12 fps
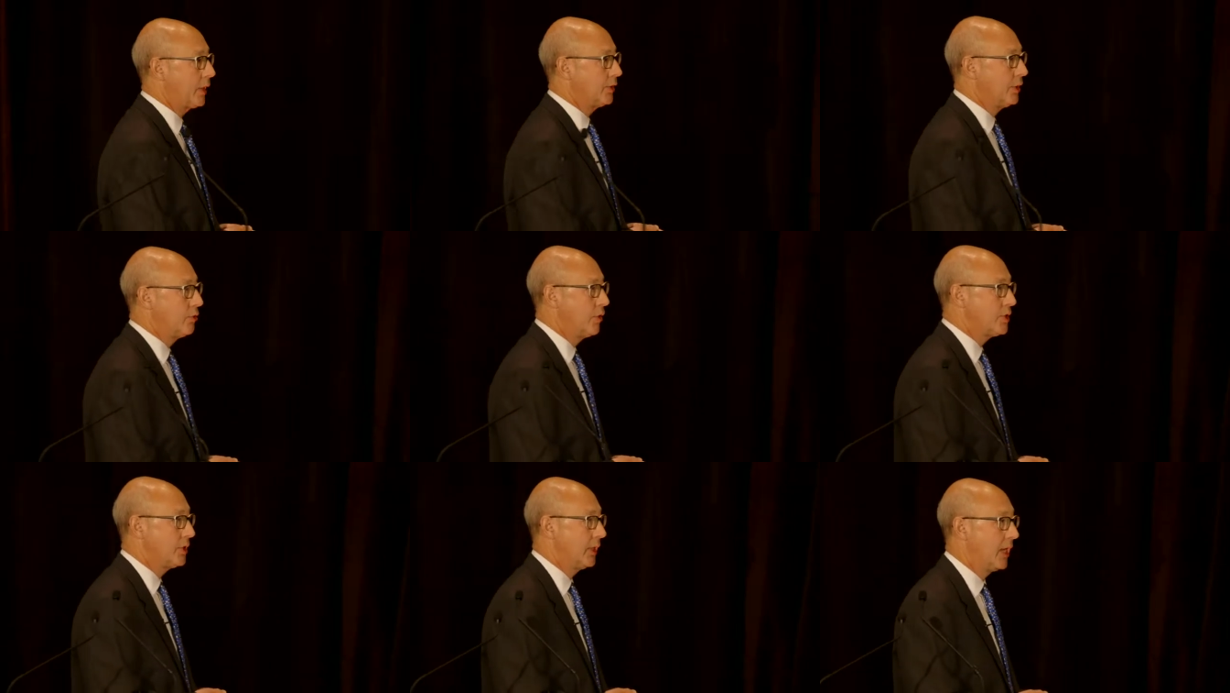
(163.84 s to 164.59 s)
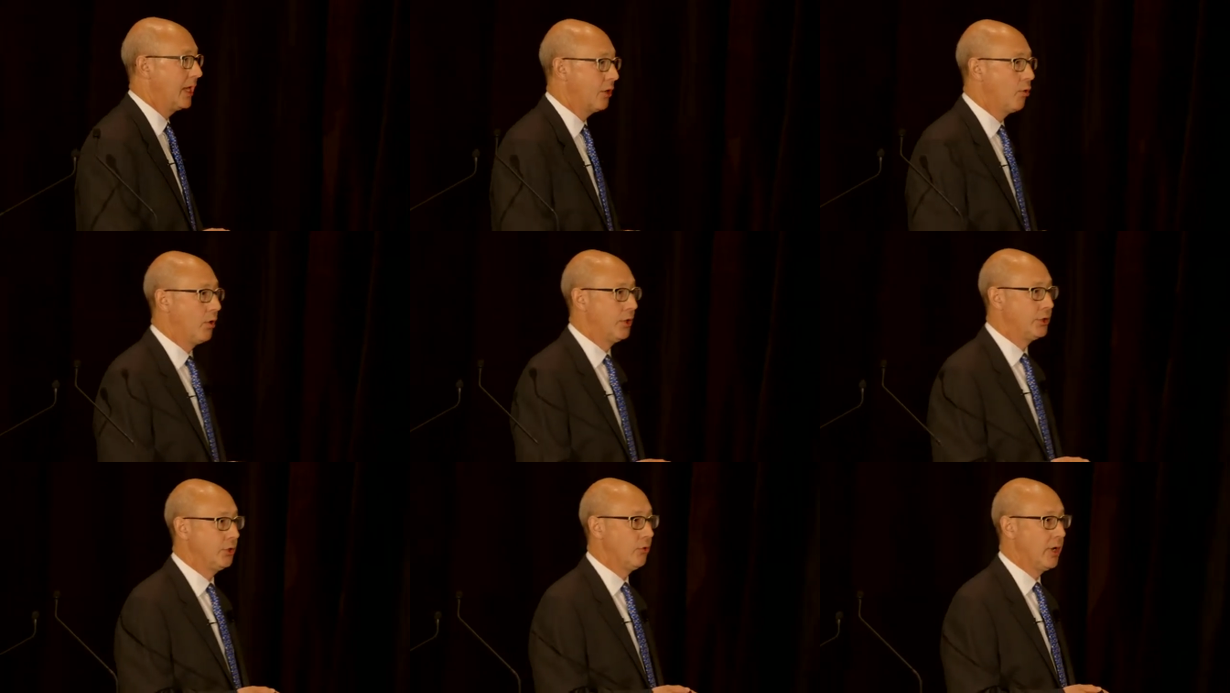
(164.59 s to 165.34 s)
actually addressing air
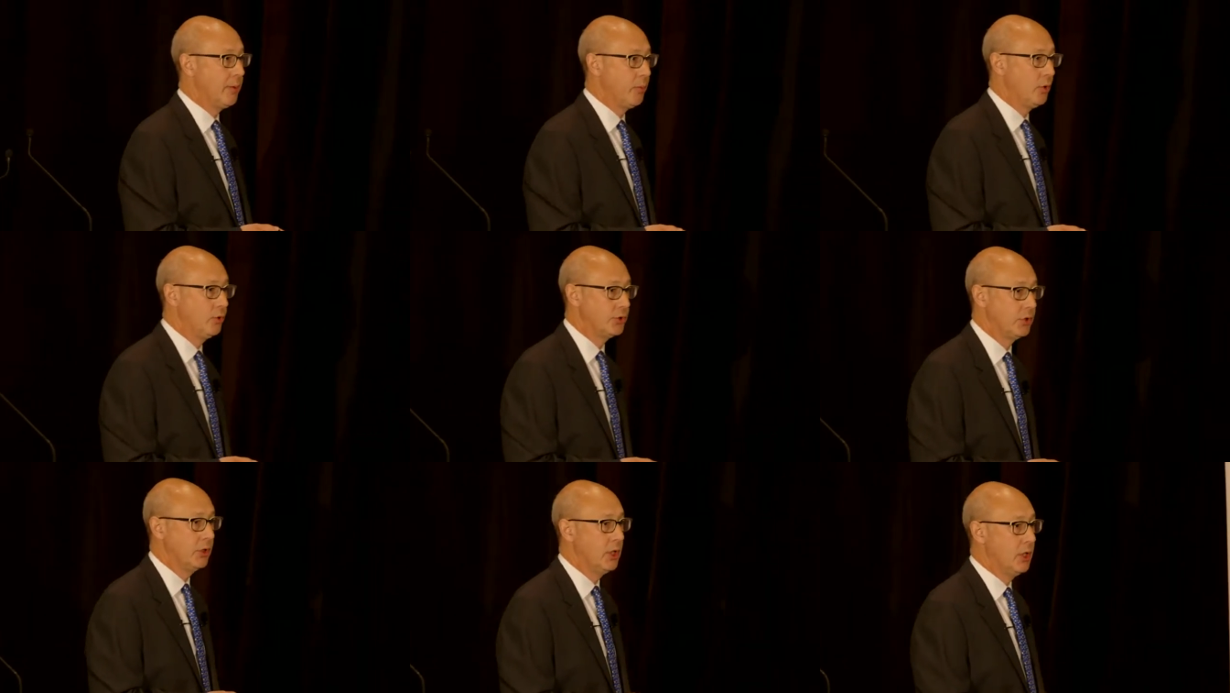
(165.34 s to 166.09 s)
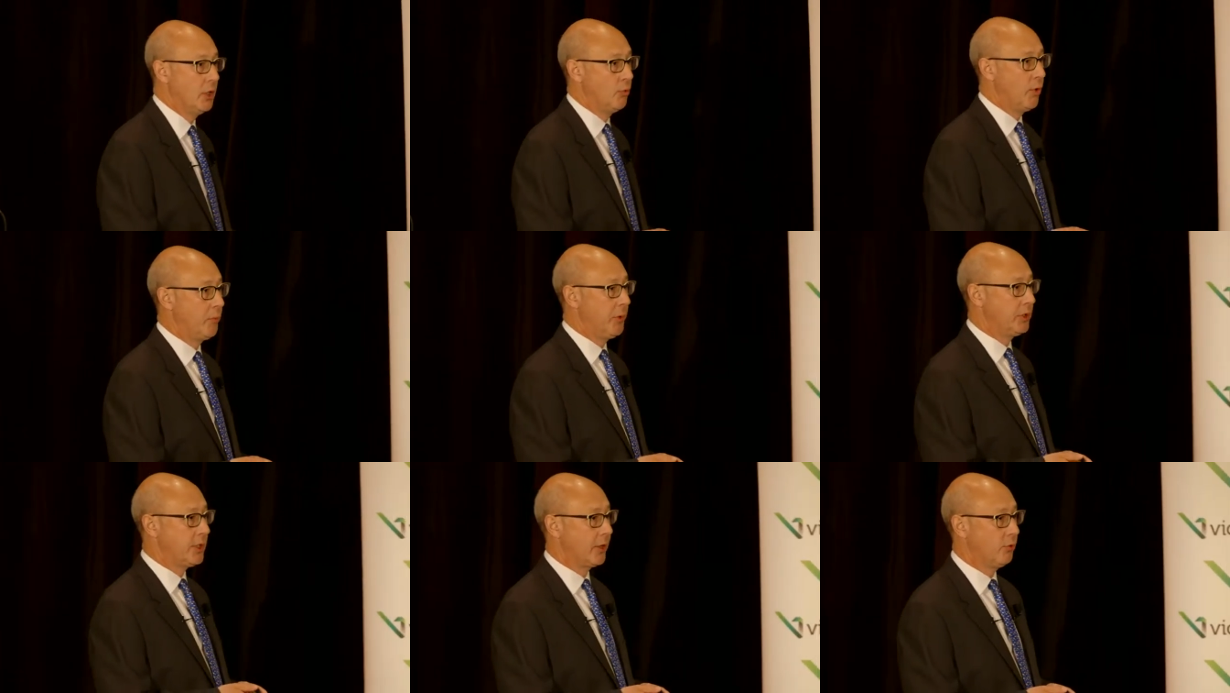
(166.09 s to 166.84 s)
quality or air pollution when
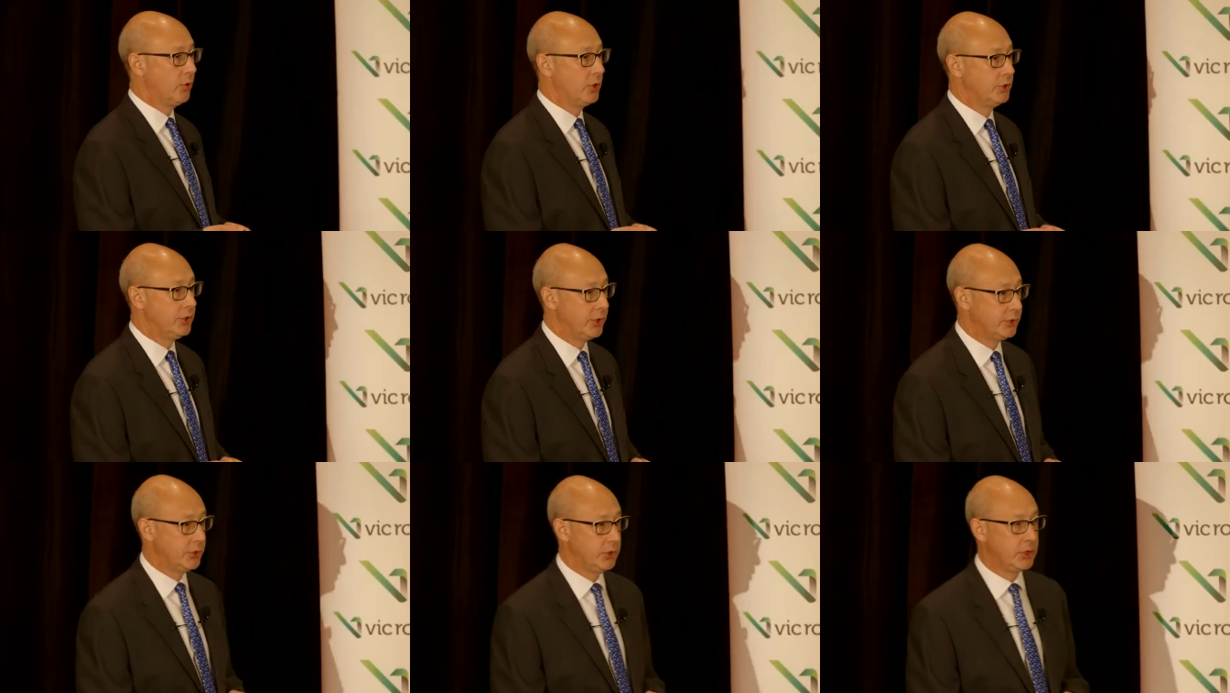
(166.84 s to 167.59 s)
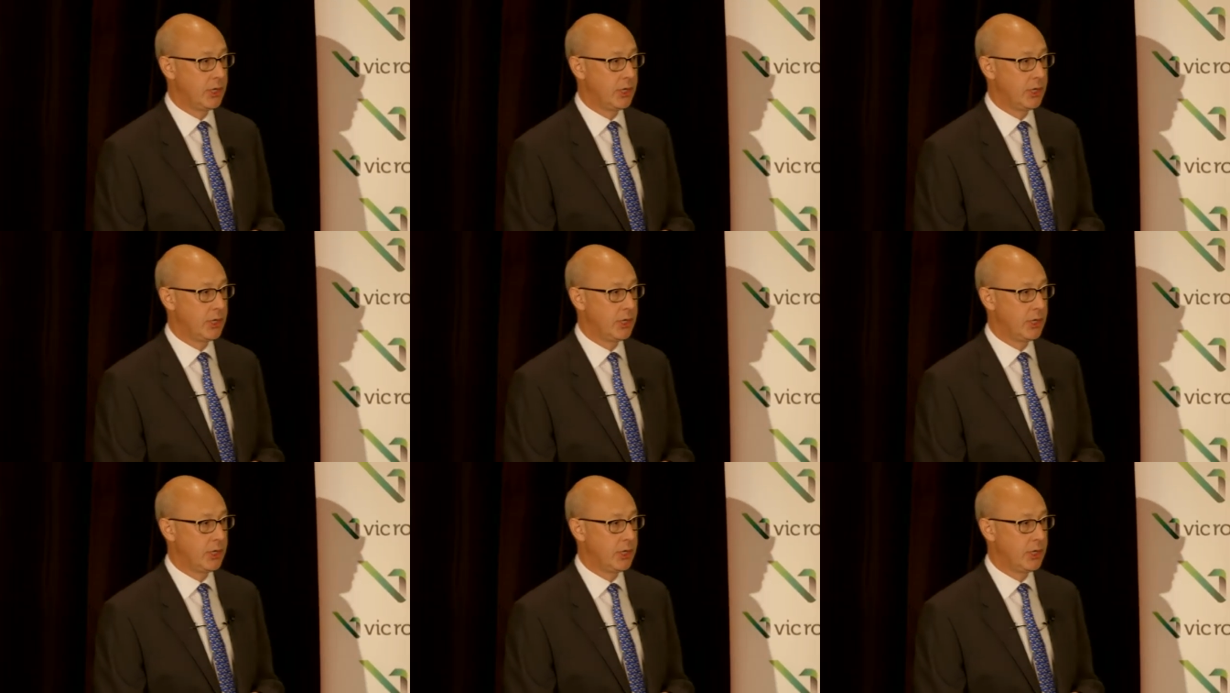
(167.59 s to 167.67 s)
we tackle congestion